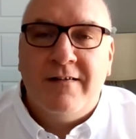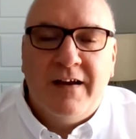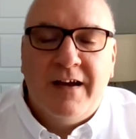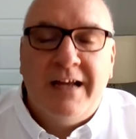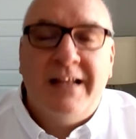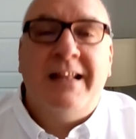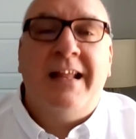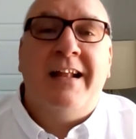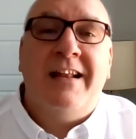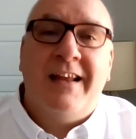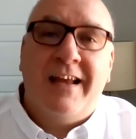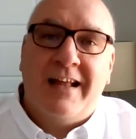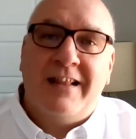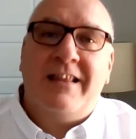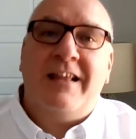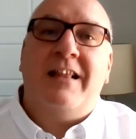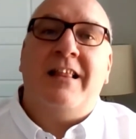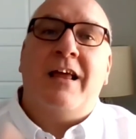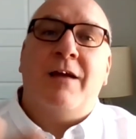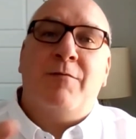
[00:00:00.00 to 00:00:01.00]
And then you got
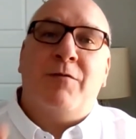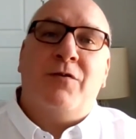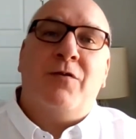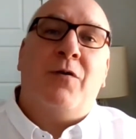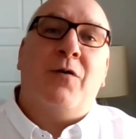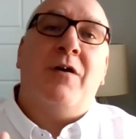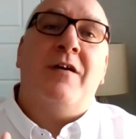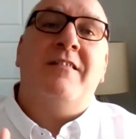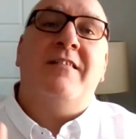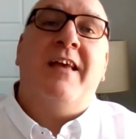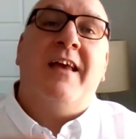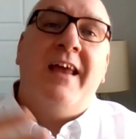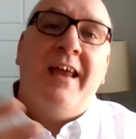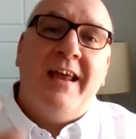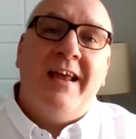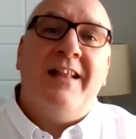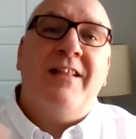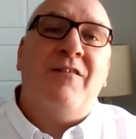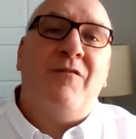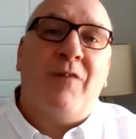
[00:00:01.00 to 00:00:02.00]
the Gleyber Torres
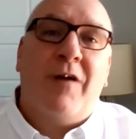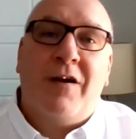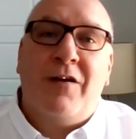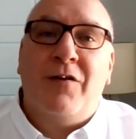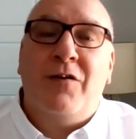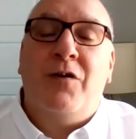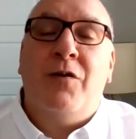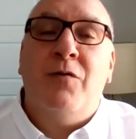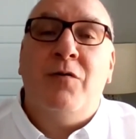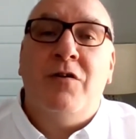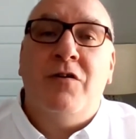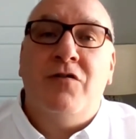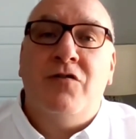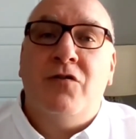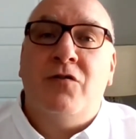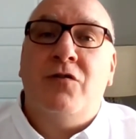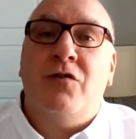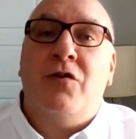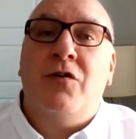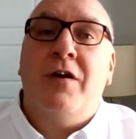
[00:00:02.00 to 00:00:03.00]
and the Ronald Acuna
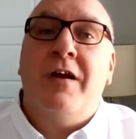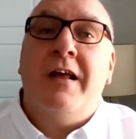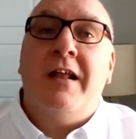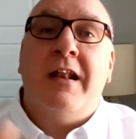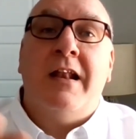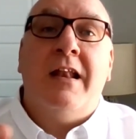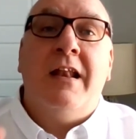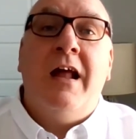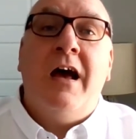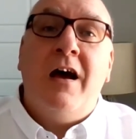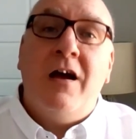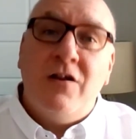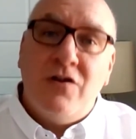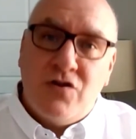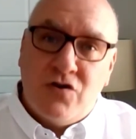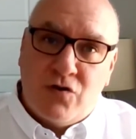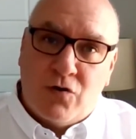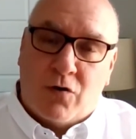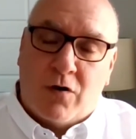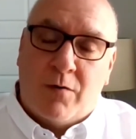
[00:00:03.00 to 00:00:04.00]
Jr.
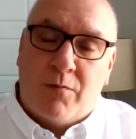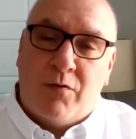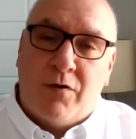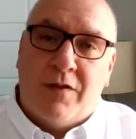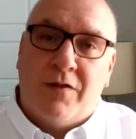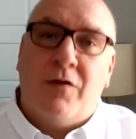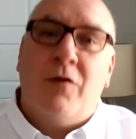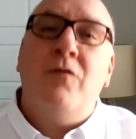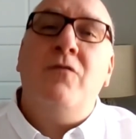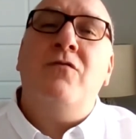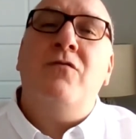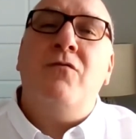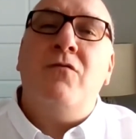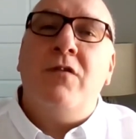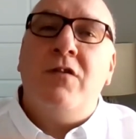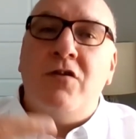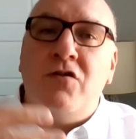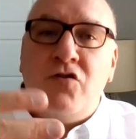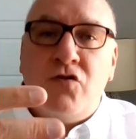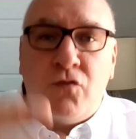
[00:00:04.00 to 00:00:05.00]
non-short print. Those
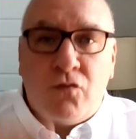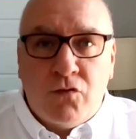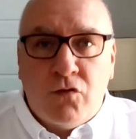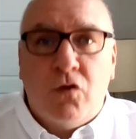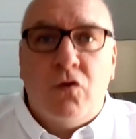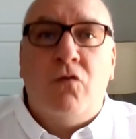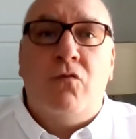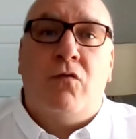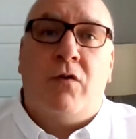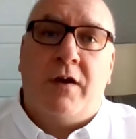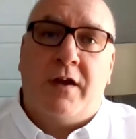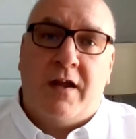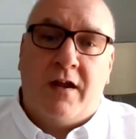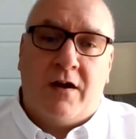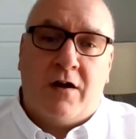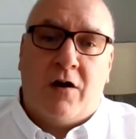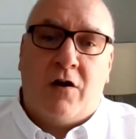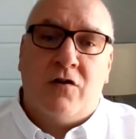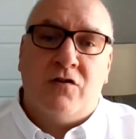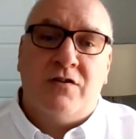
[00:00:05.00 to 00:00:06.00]
are the true rookie
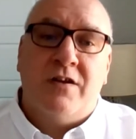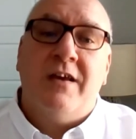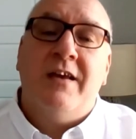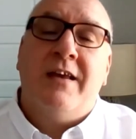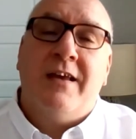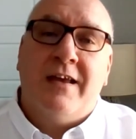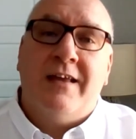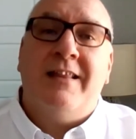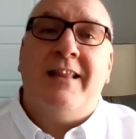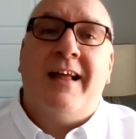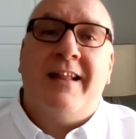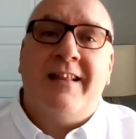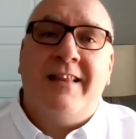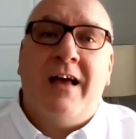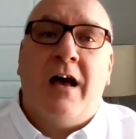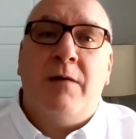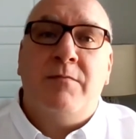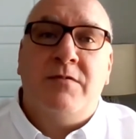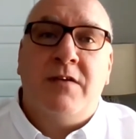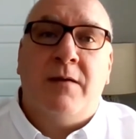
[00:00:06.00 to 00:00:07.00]
cards in that
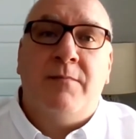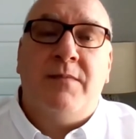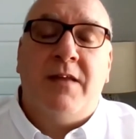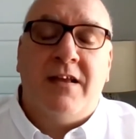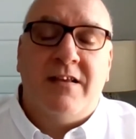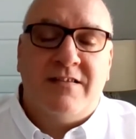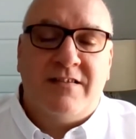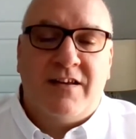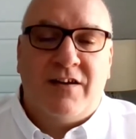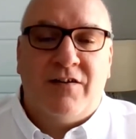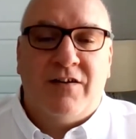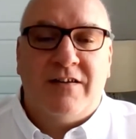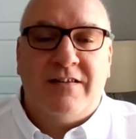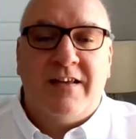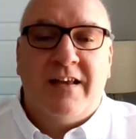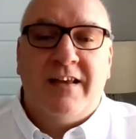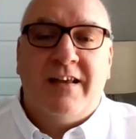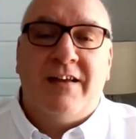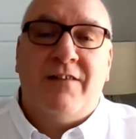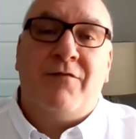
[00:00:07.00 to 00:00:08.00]
Topps Update series
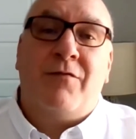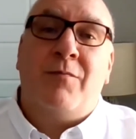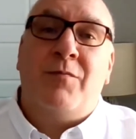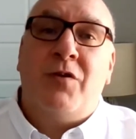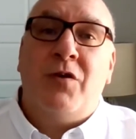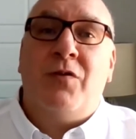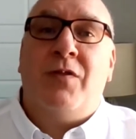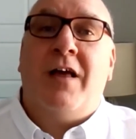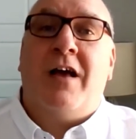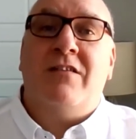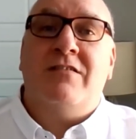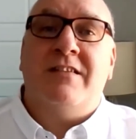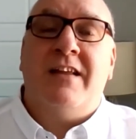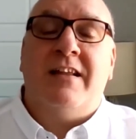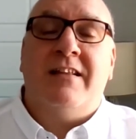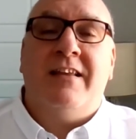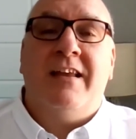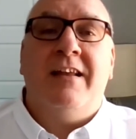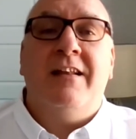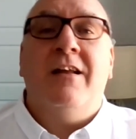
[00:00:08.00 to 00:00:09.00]
from
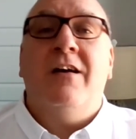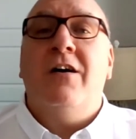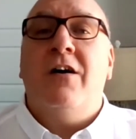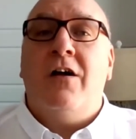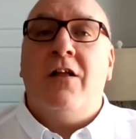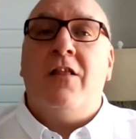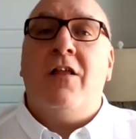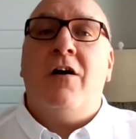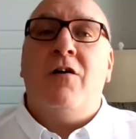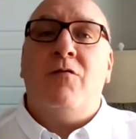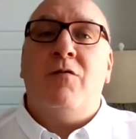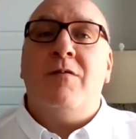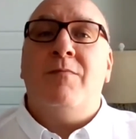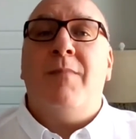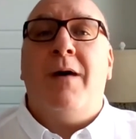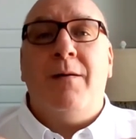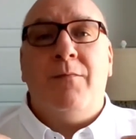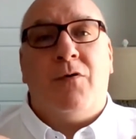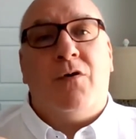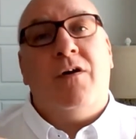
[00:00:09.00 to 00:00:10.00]
2018, along with
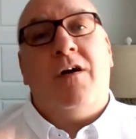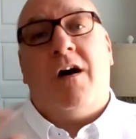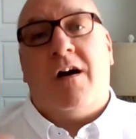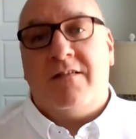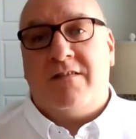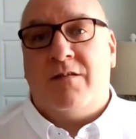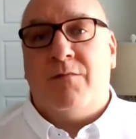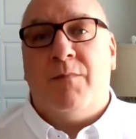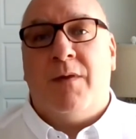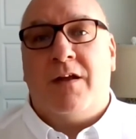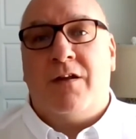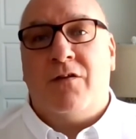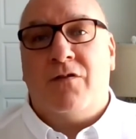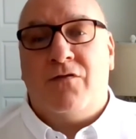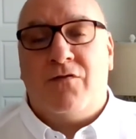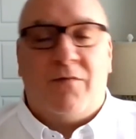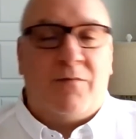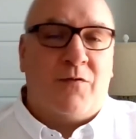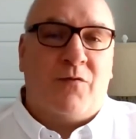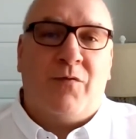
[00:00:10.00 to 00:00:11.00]
my boy Austin Meadows
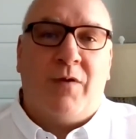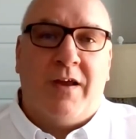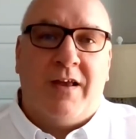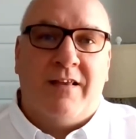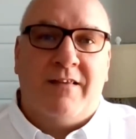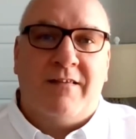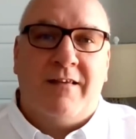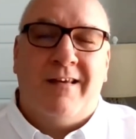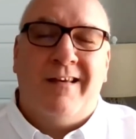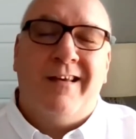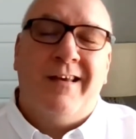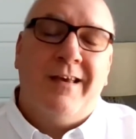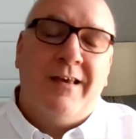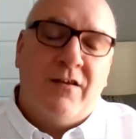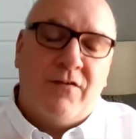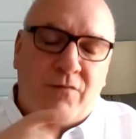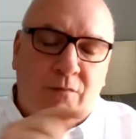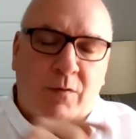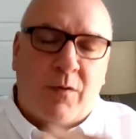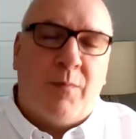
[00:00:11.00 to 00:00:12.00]
from the Rays.
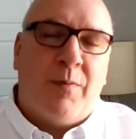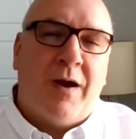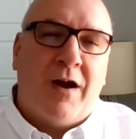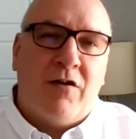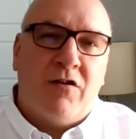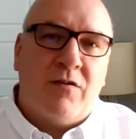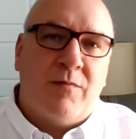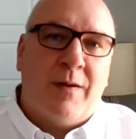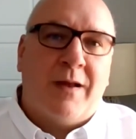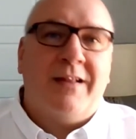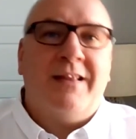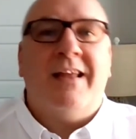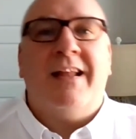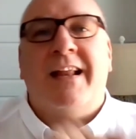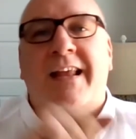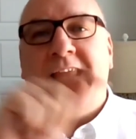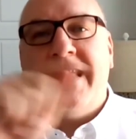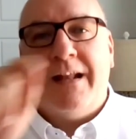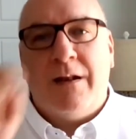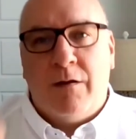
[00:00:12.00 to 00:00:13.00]
He's from the Pirates back then
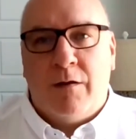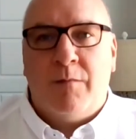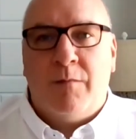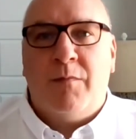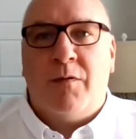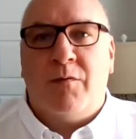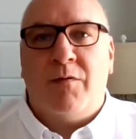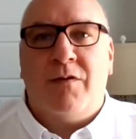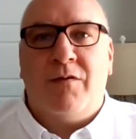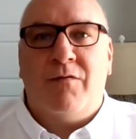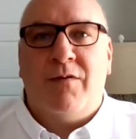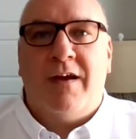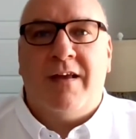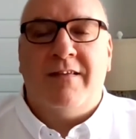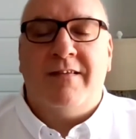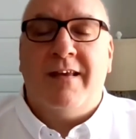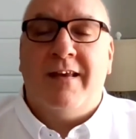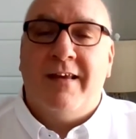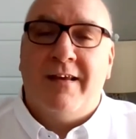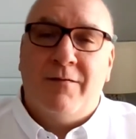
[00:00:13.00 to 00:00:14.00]
again, but with the
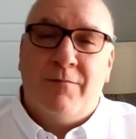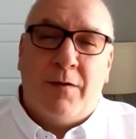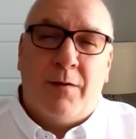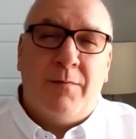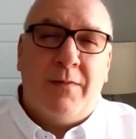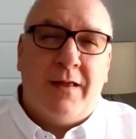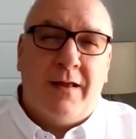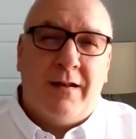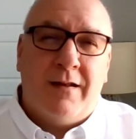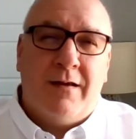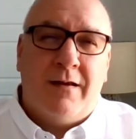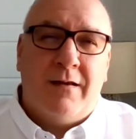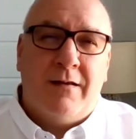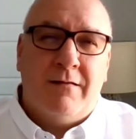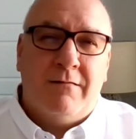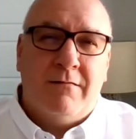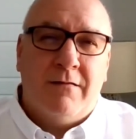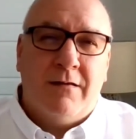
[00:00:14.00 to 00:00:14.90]
Rays. Remember that